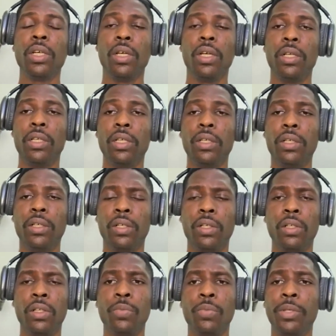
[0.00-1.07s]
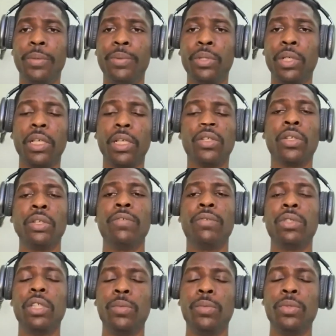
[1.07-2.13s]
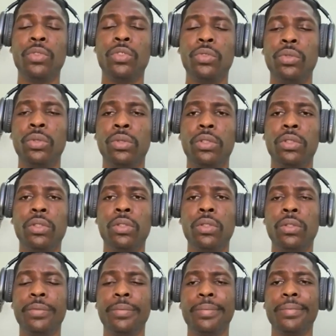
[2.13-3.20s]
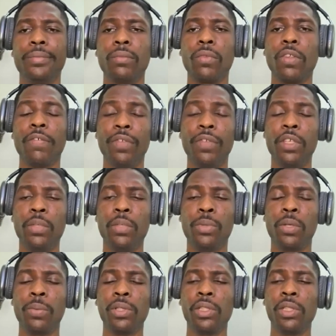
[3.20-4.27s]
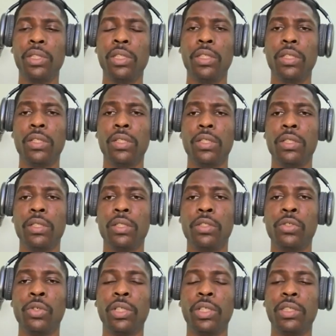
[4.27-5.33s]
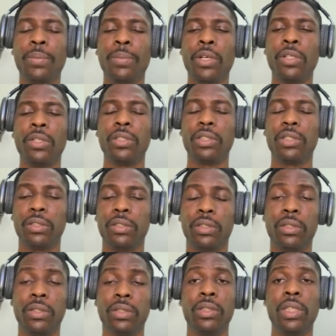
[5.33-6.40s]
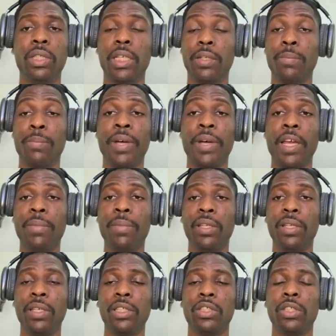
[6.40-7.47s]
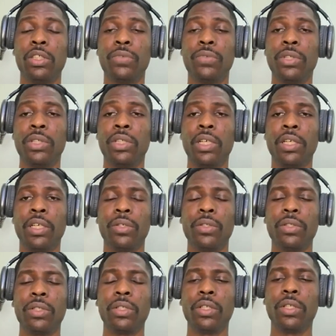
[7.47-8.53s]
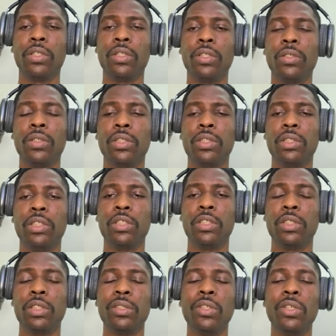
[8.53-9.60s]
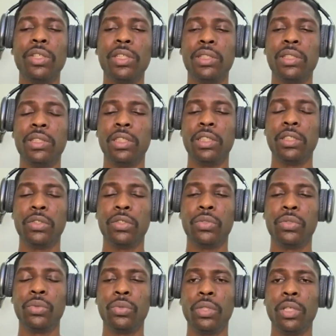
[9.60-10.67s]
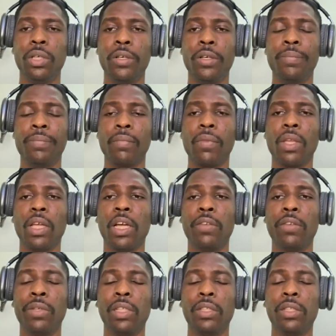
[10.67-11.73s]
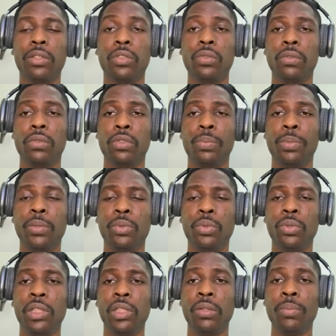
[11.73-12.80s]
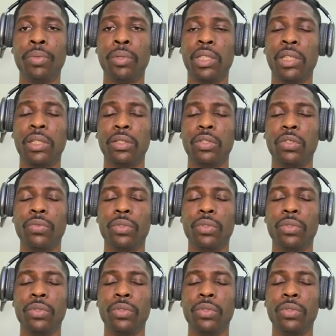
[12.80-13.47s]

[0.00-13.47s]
a lot of people are not even able to, feed properly, talk less about buy medications for their health. It's not easy to advocate to people the importance of,